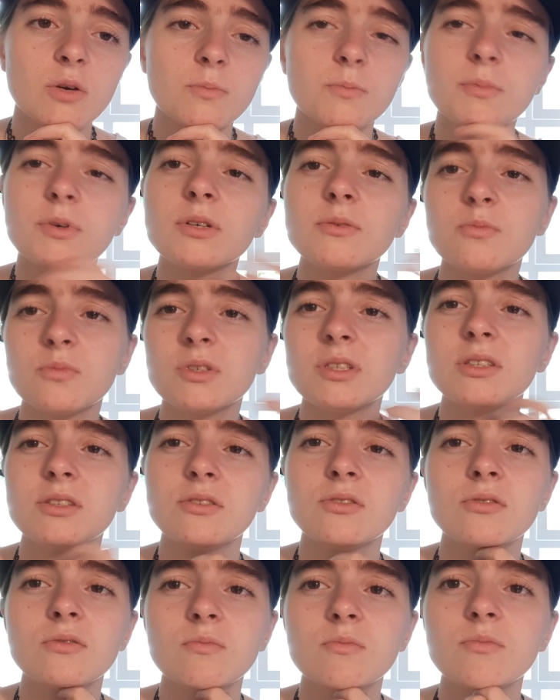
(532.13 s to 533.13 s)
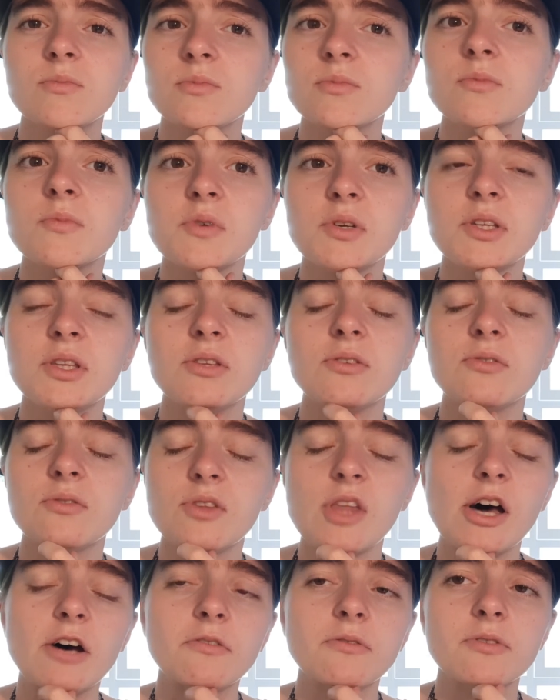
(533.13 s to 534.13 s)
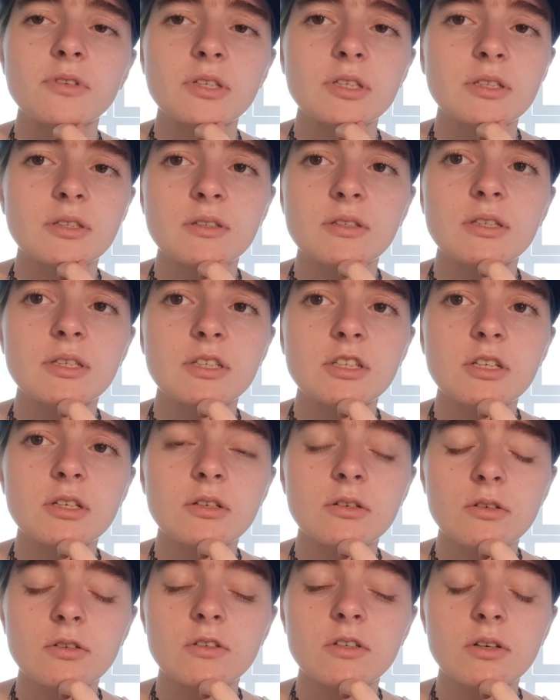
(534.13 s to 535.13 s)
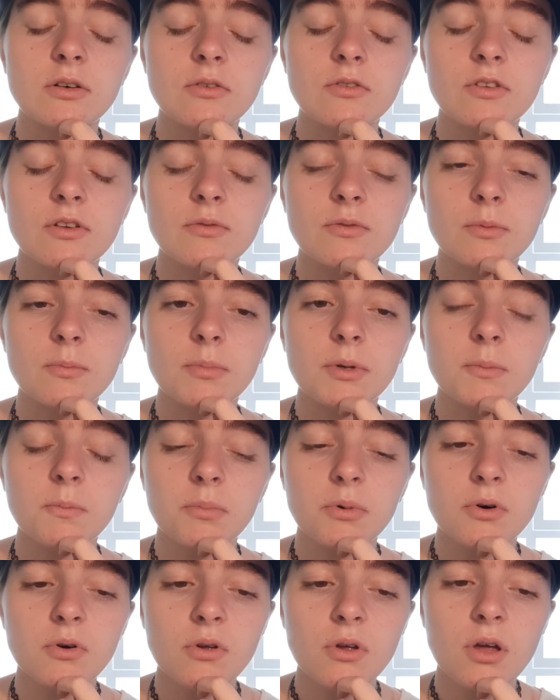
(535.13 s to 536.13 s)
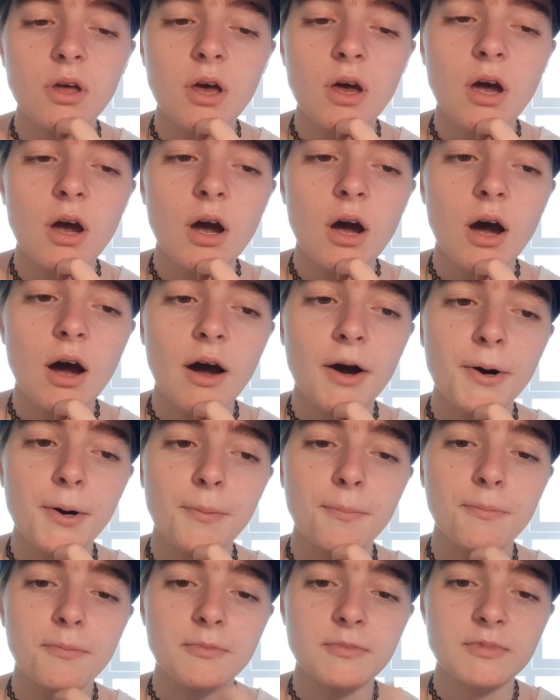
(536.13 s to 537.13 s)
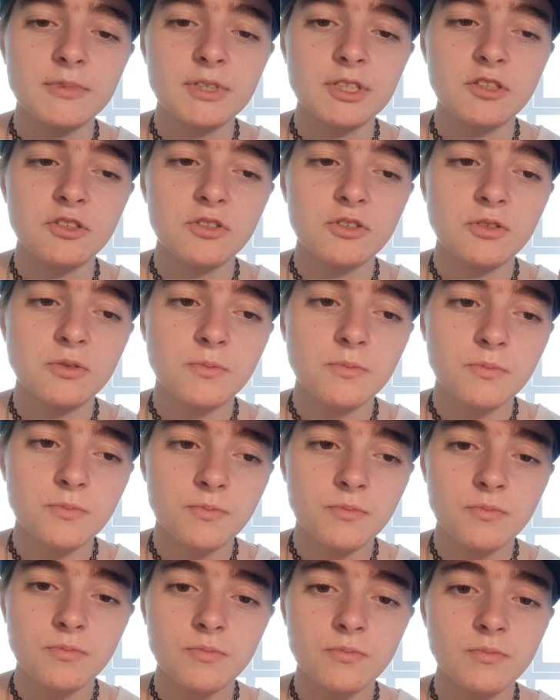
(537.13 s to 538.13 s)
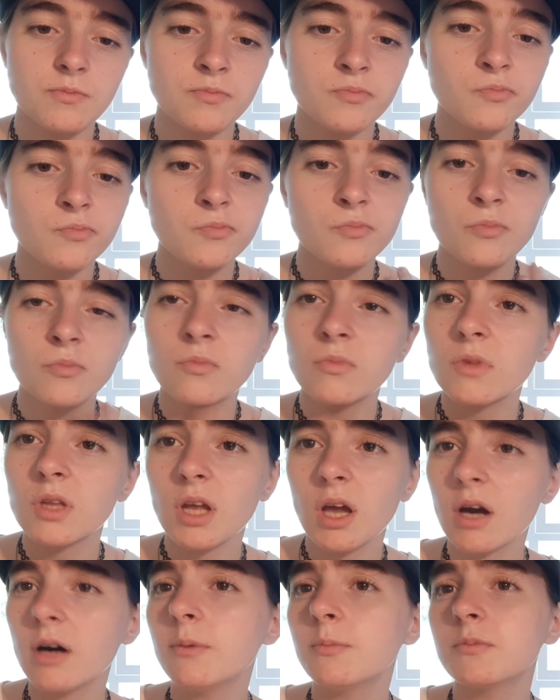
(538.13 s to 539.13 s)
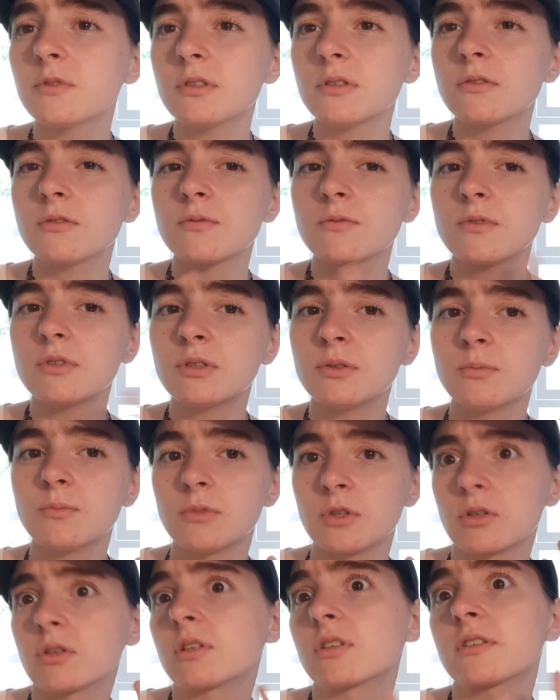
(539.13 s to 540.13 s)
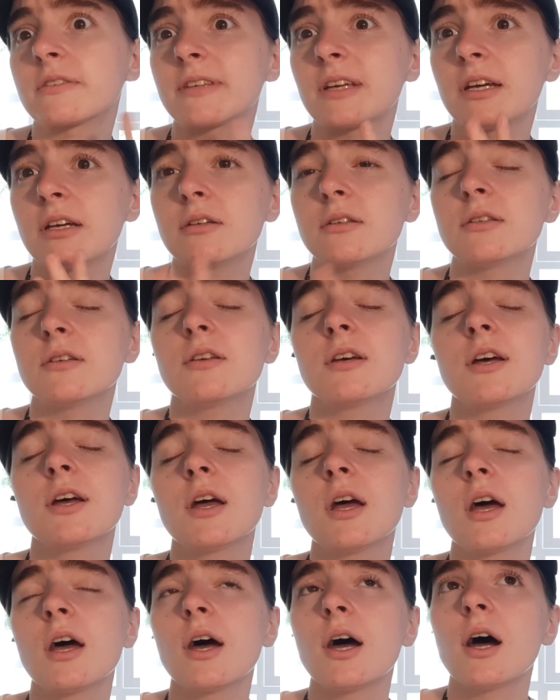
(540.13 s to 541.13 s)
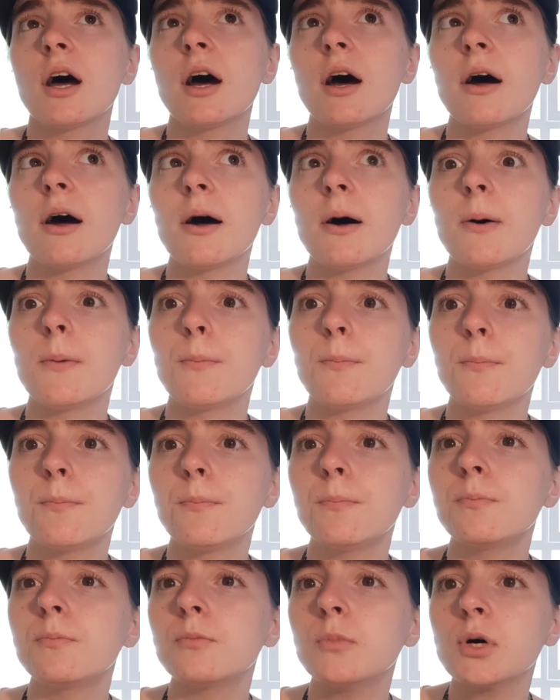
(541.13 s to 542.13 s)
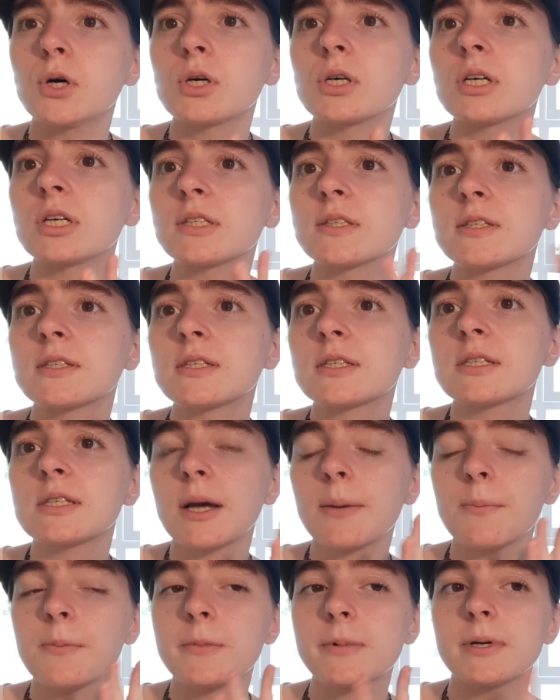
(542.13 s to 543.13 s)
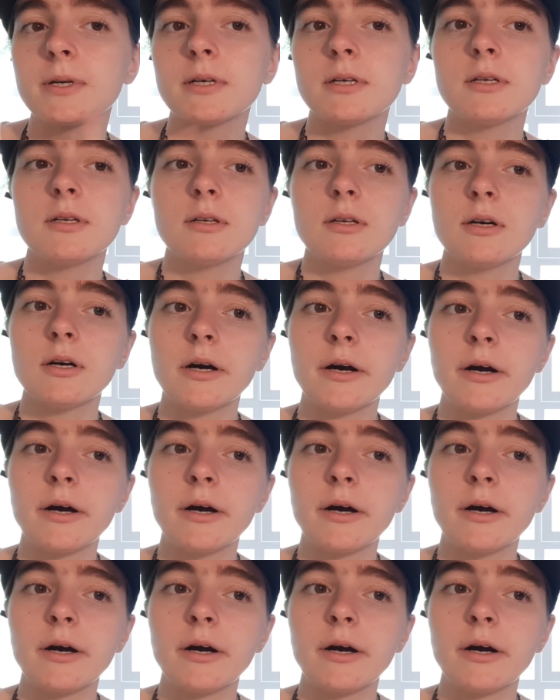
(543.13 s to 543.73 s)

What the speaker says: But we definitely see each other as different people, which helps us feel more distinct, more and separate.